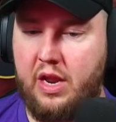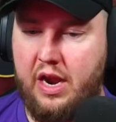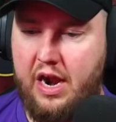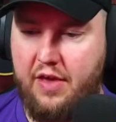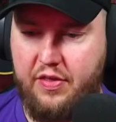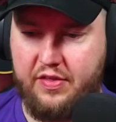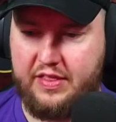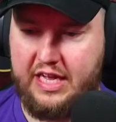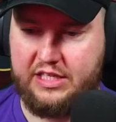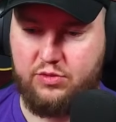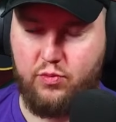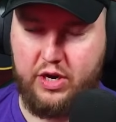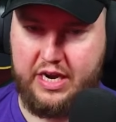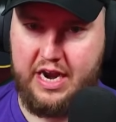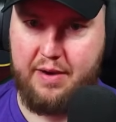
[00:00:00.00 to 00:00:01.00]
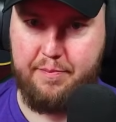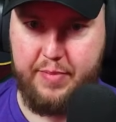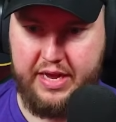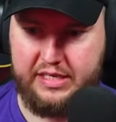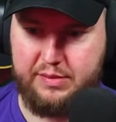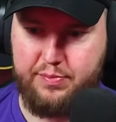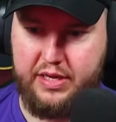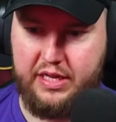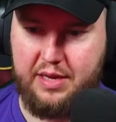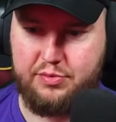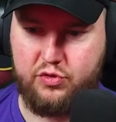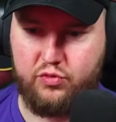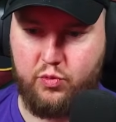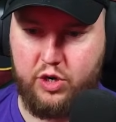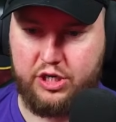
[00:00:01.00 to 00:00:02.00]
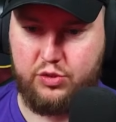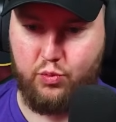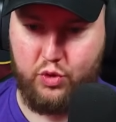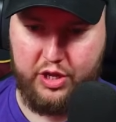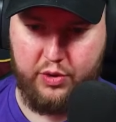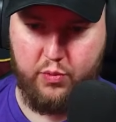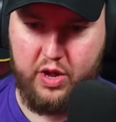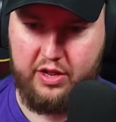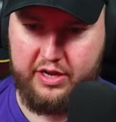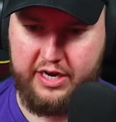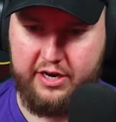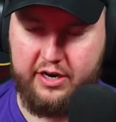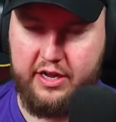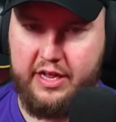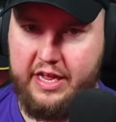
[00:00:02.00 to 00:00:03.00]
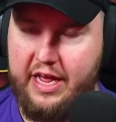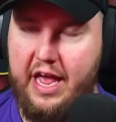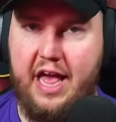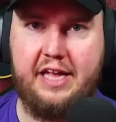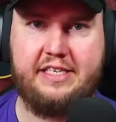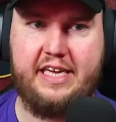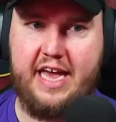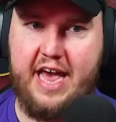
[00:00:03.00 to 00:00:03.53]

I think that's what kind of makes Pelops work really well here, as he